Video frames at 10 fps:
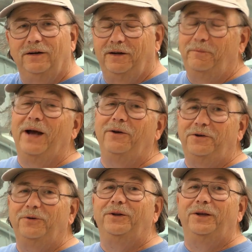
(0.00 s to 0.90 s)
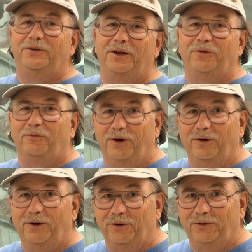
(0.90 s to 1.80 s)
They mounted two of these on the
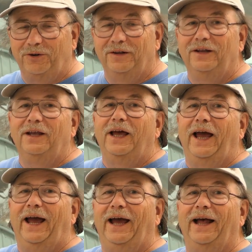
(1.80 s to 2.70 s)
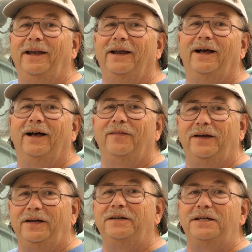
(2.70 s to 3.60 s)
rotors, and they did